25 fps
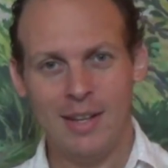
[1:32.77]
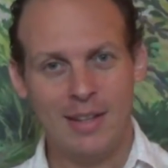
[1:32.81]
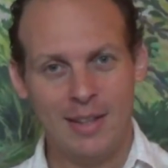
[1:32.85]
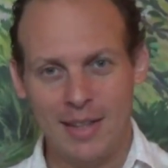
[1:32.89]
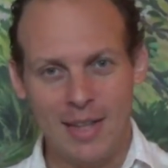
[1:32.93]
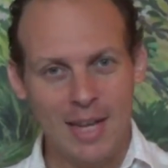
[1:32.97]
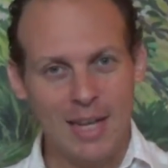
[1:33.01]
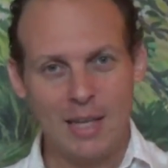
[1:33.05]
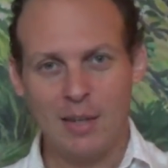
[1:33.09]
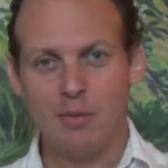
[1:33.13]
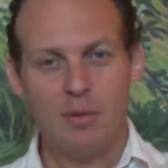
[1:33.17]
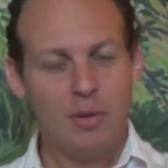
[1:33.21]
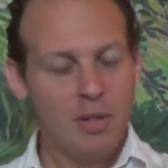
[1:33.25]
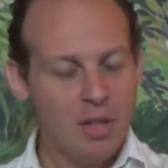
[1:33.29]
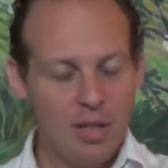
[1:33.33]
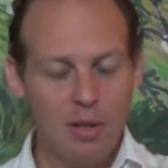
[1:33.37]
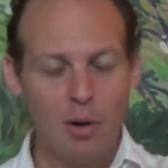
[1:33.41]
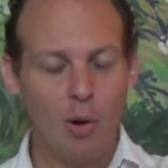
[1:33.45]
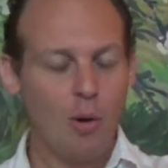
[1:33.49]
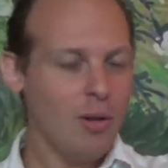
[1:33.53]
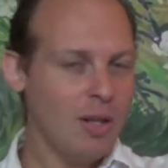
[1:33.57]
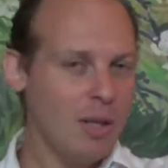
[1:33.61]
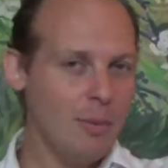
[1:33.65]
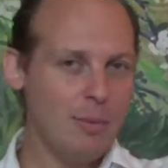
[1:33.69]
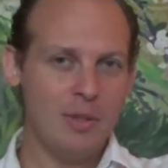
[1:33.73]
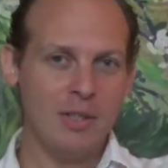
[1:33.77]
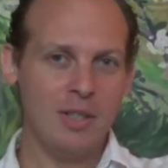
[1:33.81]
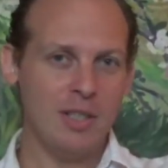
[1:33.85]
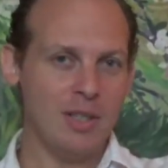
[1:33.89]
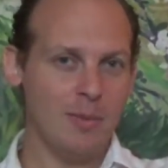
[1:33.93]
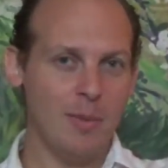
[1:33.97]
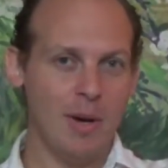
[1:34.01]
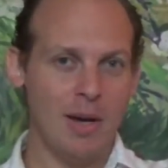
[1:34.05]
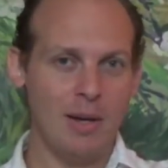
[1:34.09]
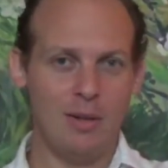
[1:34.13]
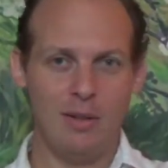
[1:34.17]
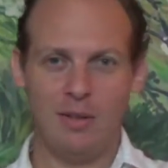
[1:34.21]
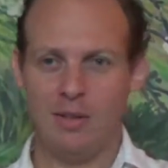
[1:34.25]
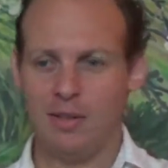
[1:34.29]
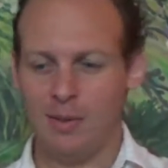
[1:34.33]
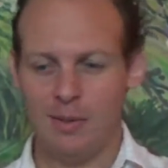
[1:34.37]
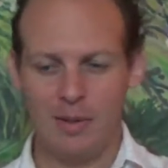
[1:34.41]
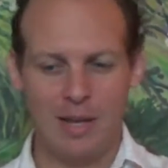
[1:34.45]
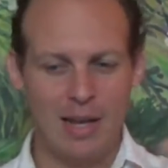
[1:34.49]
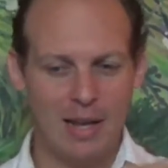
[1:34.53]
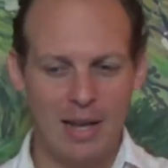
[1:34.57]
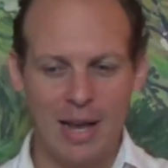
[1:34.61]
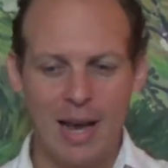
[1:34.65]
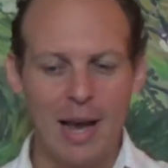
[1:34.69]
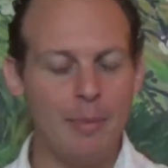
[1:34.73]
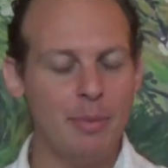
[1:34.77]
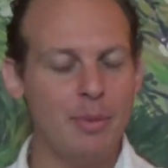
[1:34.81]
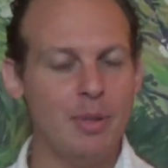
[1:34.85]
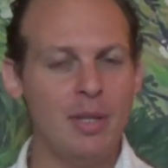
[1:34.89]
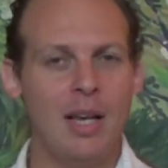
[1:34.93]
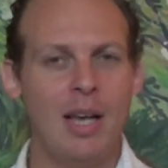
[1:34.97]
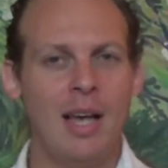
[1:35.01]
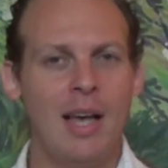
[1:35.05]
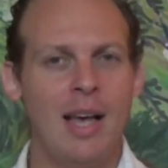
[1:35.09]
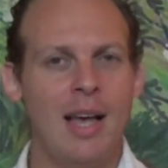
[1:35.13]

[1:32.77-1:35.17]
That's really the only business model. The apps,